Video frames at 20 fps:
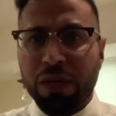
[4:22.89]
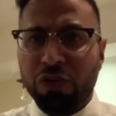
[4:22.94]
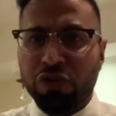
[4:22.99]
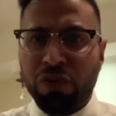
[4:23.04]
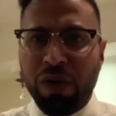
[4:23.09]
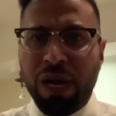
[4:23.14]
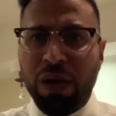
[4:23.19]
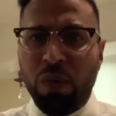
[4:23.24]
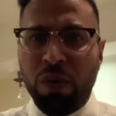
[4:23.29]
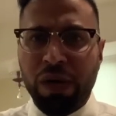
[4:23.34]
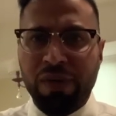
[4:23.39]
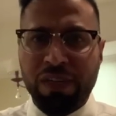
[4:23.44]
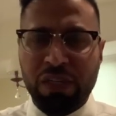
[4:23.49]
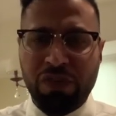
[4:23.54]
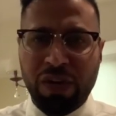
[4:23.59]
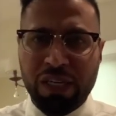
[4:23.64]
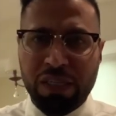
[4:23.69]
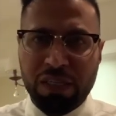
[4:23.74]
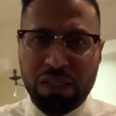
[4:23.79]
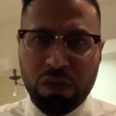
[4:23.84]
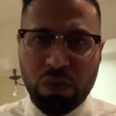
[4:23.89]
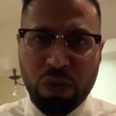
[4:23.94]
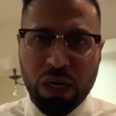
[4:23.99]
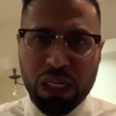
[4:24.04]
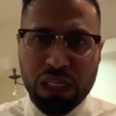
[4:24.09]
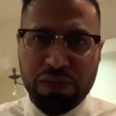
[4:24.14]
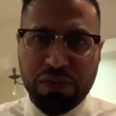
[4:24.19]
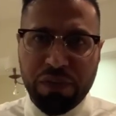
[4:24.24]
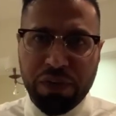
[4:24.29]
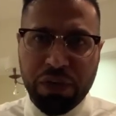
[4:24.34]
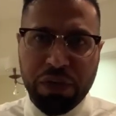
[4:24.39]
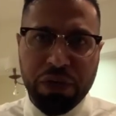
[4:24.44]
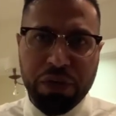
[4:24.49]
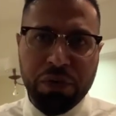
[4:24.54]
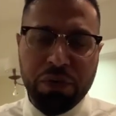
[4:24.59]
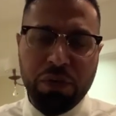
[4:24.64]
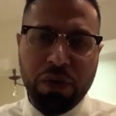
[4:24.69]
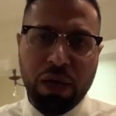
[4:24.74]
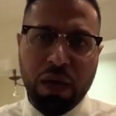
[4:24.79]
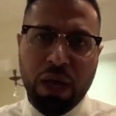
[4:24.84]
Try whatever strategy works for
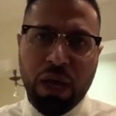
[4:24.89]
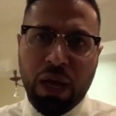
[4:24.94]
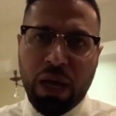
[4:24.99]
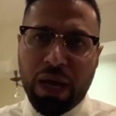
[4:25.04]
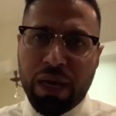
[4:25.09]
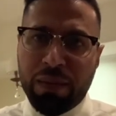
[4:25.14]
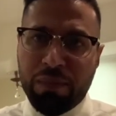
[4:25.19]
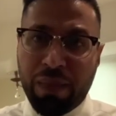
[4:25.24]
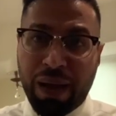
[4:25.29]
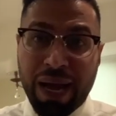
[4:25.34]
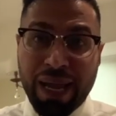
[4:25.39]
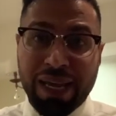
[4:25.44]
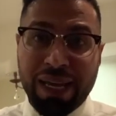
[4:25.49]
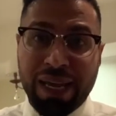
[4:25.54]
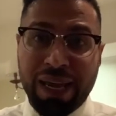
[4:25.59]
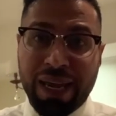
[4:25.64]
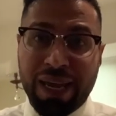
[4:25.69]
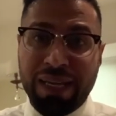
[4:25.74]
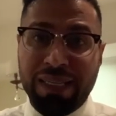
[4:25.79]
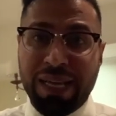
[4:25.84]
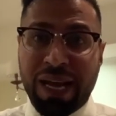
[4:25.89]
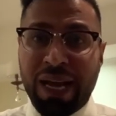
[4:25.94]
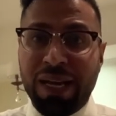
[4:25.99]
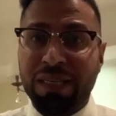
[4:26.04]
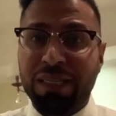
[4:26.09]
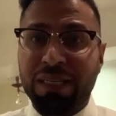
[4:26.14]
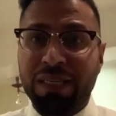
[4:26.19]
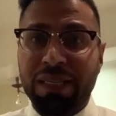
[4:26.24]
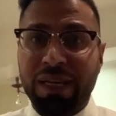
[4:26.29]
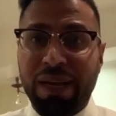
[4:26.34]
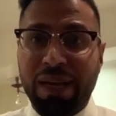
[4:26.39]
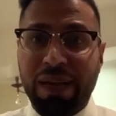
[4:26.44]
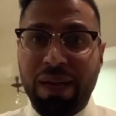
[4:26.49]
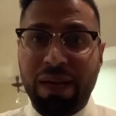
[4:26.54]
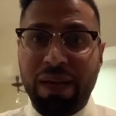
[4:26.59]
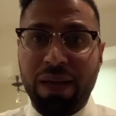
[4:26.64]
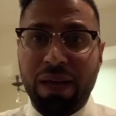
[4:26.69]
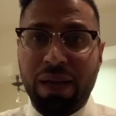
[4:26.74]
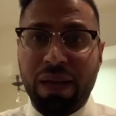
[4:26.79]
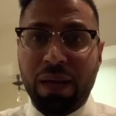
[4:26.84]
you. In my case, I'd
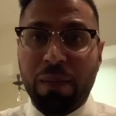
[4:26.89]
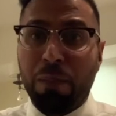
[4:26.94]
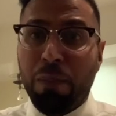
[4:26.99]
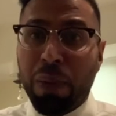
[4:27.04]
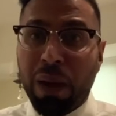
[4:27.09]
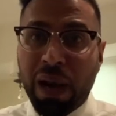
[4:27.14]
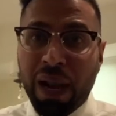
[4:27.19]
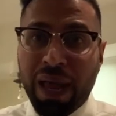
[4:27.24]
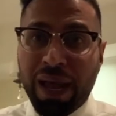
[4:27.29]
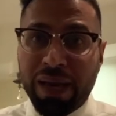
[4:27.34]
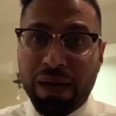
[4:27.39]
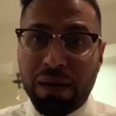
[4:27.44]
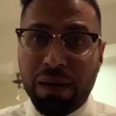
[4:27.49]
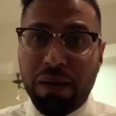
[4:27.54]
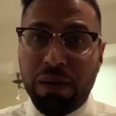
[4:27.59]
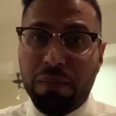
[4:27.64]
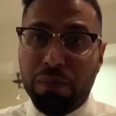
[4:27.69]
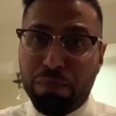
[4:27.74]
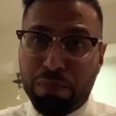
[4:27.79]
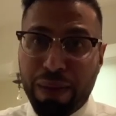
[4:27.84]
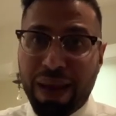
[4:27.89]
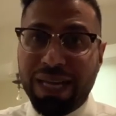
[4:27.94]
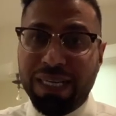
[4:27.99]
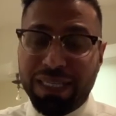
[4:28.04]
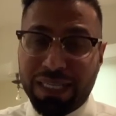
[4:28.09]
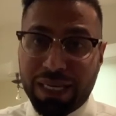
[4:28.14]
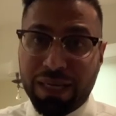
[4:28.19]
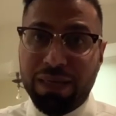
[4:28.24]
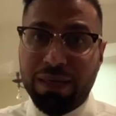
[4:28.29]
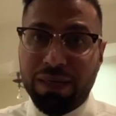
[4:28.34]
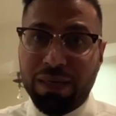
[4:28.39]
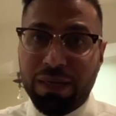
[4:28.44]
say plan better.